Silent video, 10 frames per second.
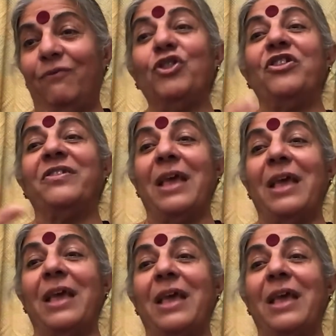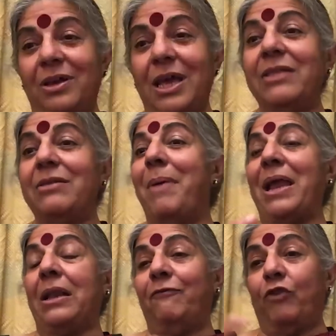for the self and the
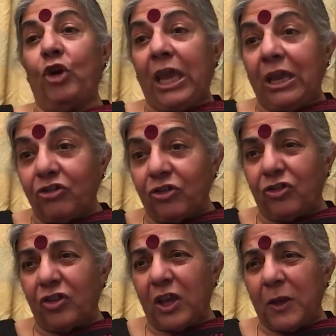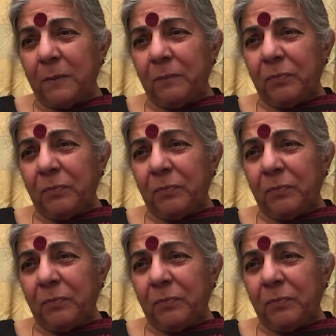battle for agency.